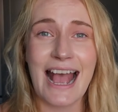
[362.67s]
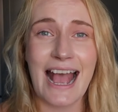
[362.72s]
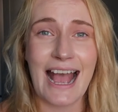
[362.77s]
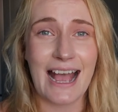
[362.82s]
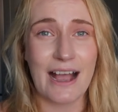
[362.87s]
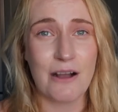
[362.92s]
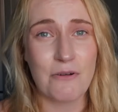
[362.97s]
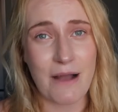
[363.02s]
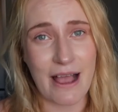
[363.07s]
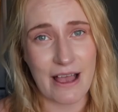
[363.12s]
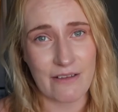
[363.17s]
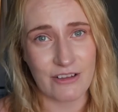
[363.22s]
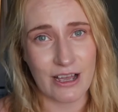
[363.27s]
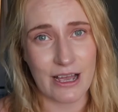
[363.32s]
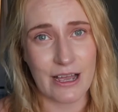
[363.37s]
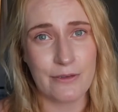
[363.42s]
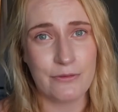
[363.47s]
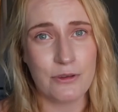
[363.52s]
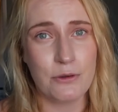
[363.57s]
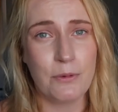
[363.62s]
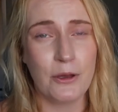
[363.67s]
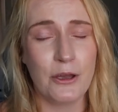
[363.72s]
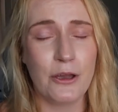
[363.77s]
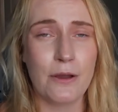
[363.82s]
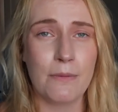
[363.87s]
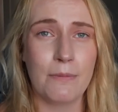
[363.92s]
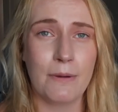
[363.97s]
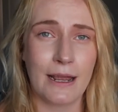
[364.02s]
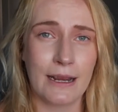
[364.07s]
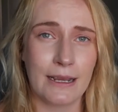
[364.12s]
However, if you
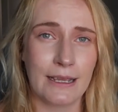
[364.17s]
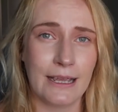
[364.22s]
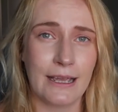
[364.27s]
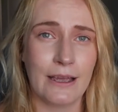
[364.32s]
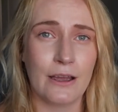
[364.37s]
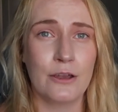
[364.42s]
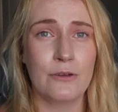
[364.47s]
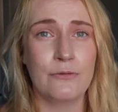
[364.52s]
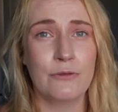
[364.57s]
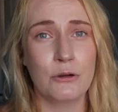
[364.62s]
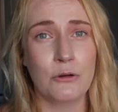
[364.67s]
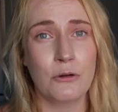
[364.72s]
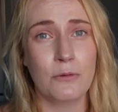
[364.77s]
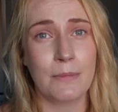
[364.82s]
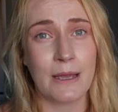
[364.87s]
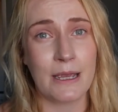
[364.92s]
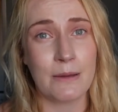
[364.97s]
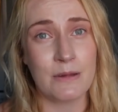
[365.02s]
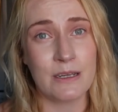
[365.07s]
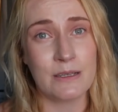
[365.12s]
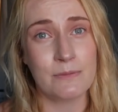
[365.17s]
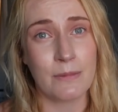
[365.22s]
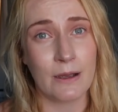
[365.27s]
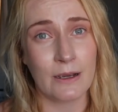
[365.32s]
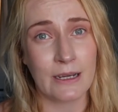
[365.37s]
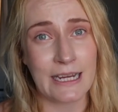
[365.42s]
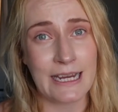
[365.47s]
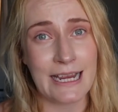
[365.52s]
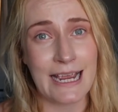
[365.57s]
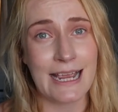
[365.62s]
put a blanket over your baby's
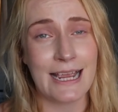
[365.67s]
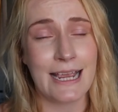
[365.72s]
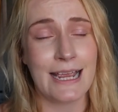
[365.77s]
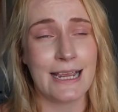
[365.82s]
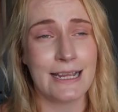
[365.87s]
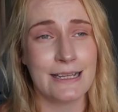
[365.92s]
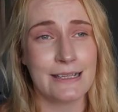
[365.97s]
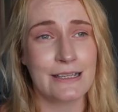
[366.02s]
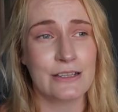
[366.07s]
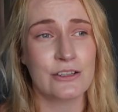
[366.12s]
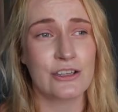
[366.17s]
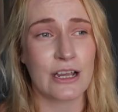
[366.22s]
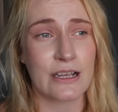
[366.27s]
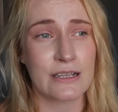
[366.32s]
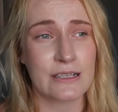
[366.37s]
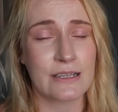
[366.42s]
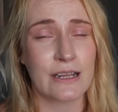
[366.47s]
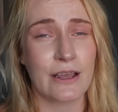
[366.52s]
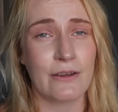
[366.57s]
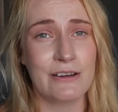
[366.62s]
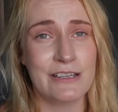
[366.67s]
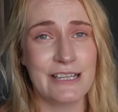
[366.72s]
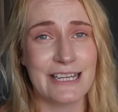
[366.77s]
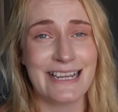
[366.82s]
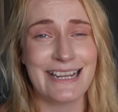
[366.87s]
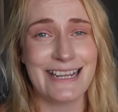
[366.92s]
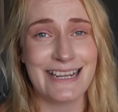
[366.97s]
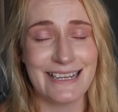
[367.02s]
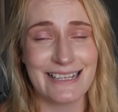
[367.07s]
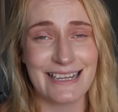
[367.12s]
buggy, it is just going to
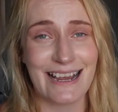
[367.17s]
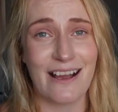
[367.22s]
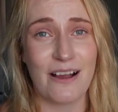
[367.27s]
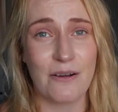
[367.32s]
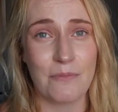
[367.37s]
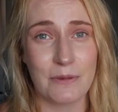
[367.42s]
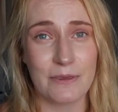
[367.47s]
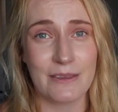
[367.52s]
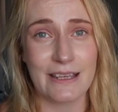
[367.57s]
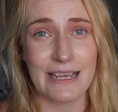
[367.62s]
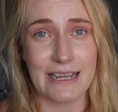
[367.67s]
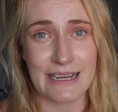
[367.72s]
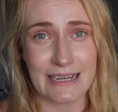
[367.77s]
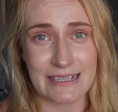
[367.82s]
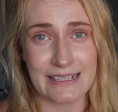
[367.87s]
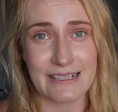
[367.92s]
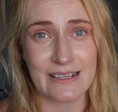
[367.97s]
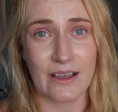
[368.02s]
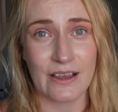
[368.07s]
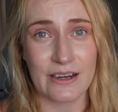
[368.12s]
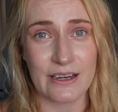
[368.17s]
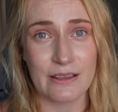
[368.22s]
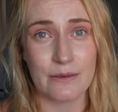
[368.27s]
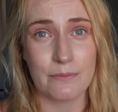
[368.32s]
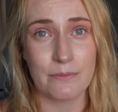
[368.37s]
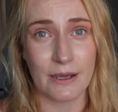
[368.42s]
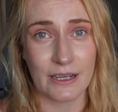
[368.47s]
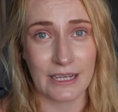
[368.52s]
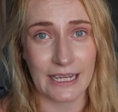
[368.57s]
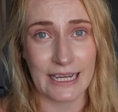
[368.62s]
heat up the inside of the
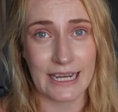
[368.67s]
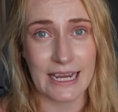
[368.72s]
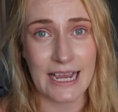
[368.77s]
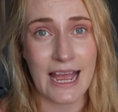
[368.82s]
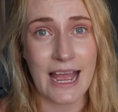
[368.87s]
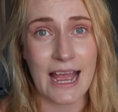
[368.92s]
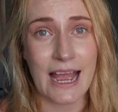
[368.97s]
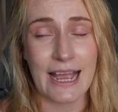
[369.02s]
buggy.